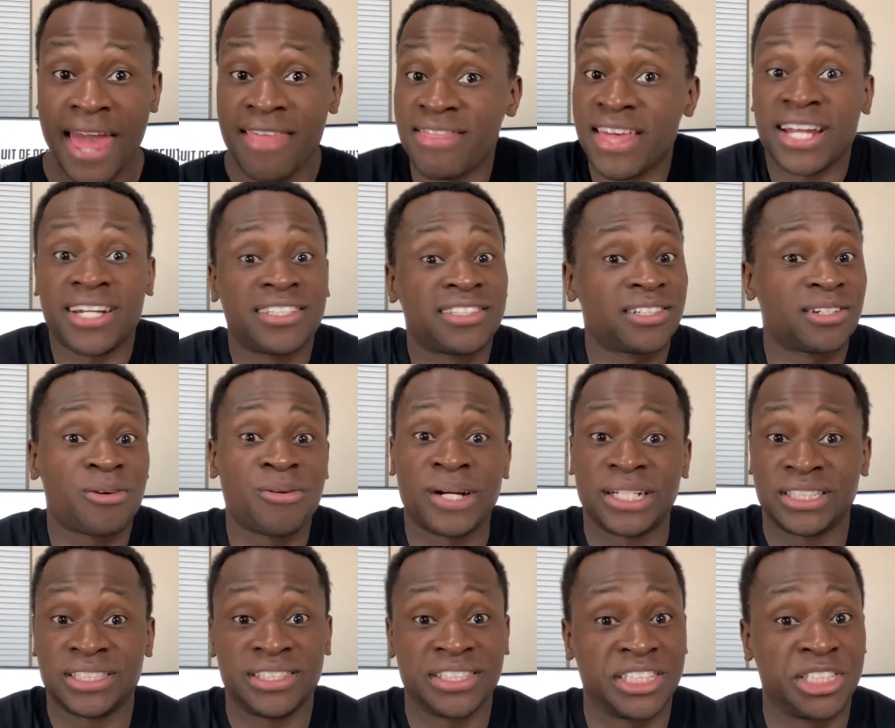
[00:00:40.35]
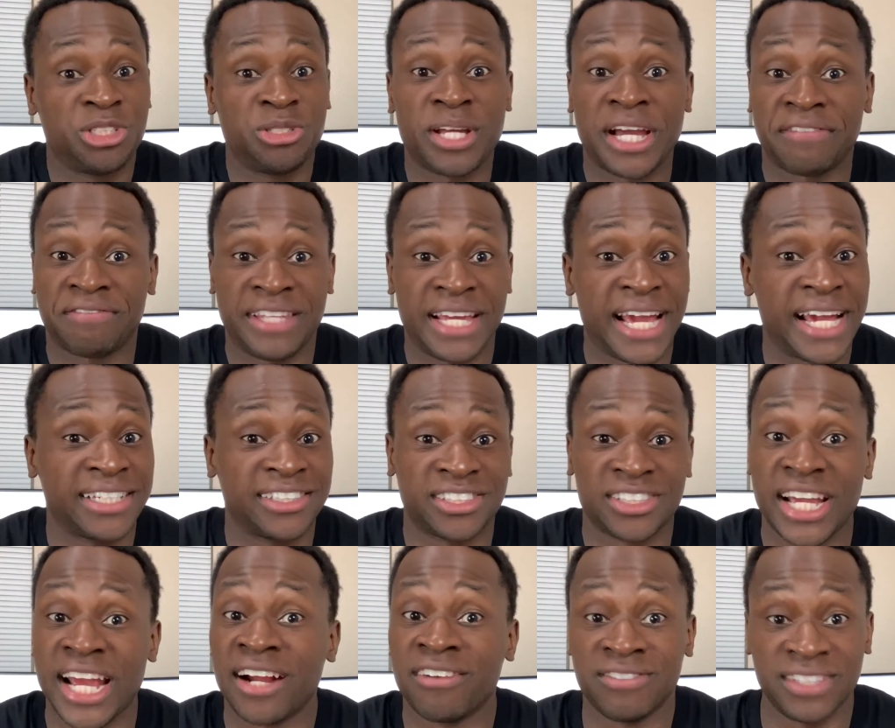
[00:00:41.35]
That is a question that you have to answer
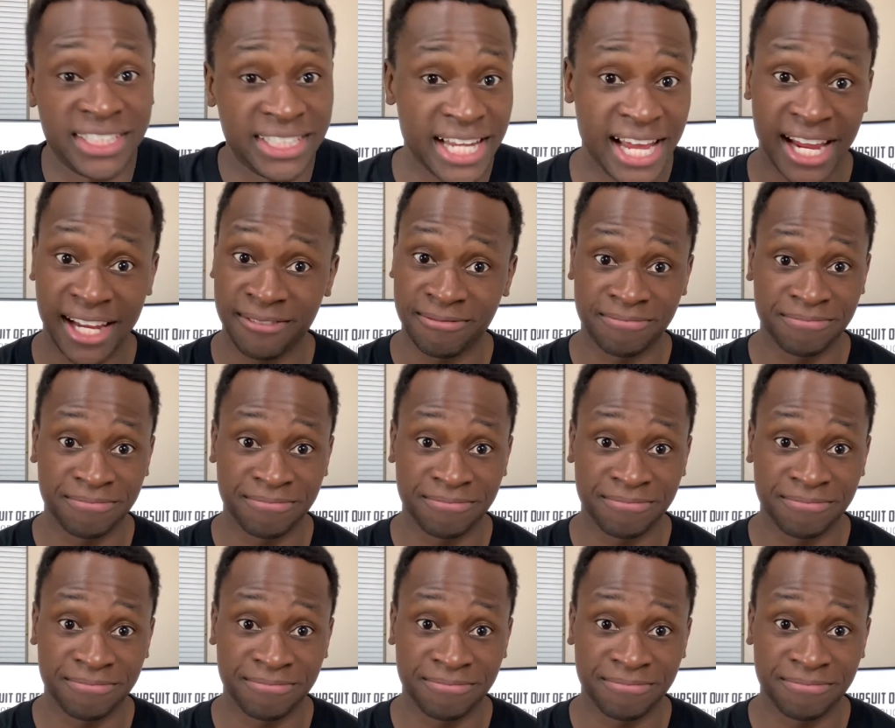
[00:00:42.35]
every day.